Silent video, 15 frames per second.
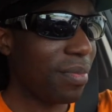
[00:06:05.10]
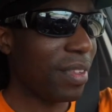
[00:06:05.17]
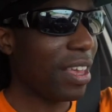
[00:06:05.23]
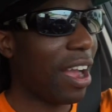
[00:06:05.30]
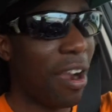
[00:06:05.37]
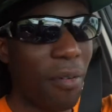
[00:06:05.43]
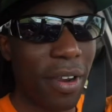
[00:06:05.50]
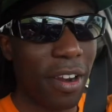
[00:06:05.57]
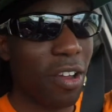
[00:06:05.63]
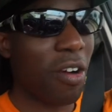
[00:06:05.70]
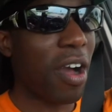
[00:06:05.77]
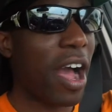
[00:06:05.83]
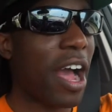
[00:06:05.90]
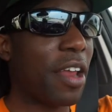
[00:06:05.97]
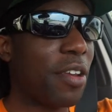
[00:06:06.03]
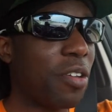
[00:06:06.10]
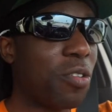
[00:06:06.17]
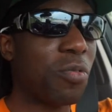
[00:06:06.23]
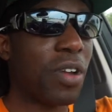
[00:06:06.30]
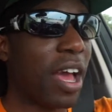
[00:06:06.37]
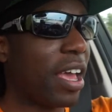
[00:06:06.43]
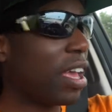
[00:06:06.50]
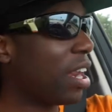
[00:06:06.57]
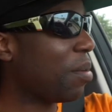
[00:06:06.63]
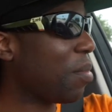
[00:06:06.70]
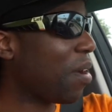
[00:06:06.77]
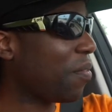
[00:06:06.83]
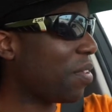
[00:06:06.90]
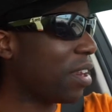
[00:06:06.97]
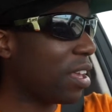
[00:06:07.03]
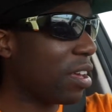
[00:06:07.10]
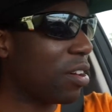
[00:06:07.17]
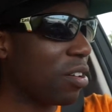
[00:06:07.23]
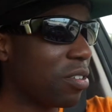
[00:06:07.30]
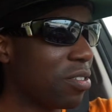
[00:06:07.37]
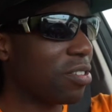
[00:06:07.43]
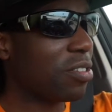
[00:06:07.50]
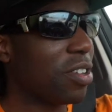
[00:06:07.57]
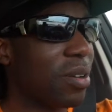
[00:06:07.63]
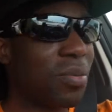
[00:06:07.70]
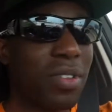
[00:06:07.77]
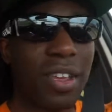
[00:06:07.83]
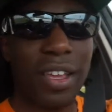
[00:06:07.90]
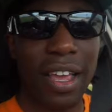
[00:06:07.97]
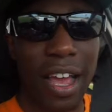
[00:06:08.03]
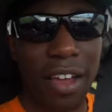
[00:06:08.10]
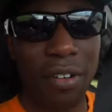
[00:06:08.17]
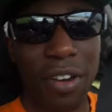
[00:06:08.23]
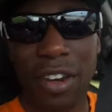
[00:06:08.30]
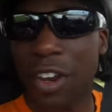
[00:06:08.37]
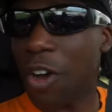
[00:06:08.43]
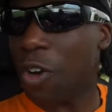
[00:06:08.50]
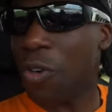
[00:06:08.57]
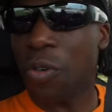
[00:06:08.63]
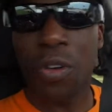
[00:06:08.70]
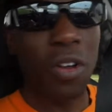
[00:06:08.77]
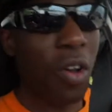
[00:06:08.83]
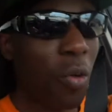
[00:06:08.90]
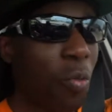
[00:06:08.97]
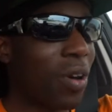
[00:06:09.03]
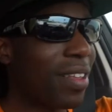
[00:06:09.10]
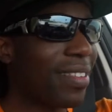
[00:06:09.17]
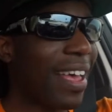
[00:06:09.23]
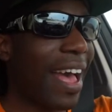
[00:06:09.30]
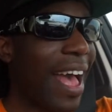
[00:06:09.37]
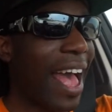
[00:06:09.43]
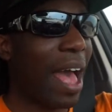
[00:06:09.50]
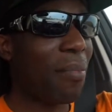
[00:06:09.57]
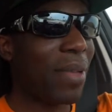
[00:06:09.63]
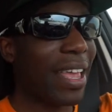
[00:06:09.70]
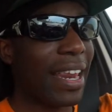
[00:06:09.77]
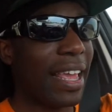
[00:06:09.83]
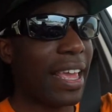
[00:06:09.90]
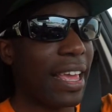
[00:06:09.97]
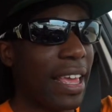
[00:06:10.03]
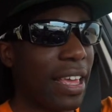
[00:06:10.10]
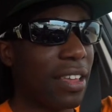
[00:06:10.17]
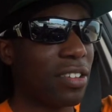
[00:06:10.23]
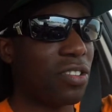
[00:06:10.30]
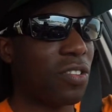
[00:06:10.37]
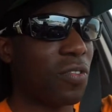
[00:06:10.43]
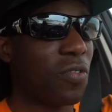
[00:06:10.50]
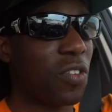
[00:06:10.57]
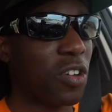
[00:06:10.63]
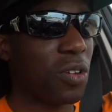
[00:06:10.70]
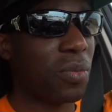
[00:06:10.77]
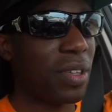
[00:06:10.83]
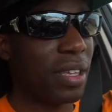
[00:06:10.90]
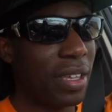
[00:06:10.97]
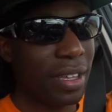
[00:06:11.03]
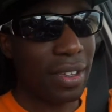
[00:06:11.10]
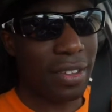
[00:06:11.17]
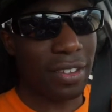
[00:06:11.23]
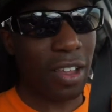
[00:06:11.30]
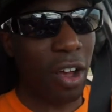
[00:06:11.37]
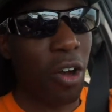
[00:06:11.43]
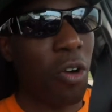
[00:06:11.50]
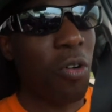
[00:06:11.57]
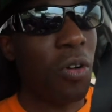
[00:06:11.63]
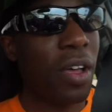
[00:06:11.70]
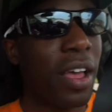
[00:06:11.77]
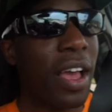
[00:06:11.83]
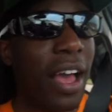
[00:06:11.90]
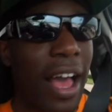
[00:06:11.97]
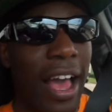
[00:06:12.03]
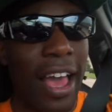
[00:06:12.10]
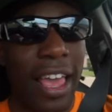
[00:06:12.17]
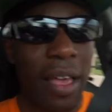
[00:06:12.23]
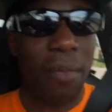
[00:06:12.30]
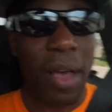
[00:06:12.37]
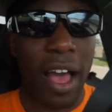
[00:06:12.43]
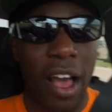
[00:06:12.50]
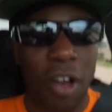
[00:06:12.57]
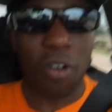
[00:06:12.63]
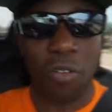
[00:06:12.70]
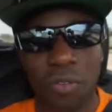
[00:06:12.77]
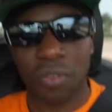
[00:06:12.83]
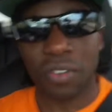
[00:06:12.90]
y'all already know how I do when I edit my videos, you know what I'm saying? Y'all already know what time it is, you feel me? So I am out